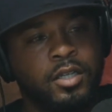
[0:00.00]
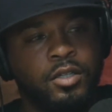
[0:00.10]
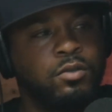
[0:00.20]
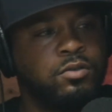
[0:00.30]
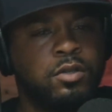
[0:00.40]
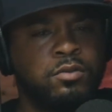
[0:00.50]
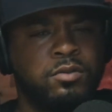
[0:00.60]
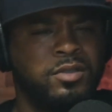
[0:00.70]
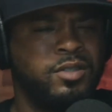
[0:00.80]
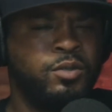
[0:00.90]
dudes don't
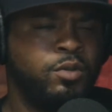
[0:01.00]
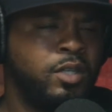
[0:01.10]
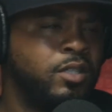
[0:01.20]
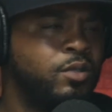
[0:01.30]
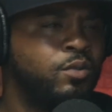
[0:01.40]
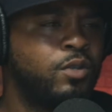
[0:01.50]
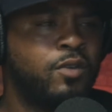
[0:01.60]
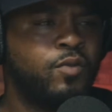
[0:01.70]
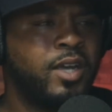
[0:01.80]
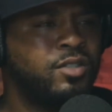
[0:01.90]
you look a dude
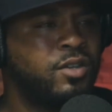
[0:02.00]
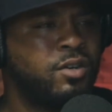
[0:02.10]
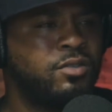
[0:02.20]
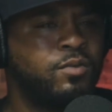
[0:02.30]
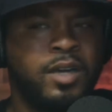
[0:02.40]
off while he talking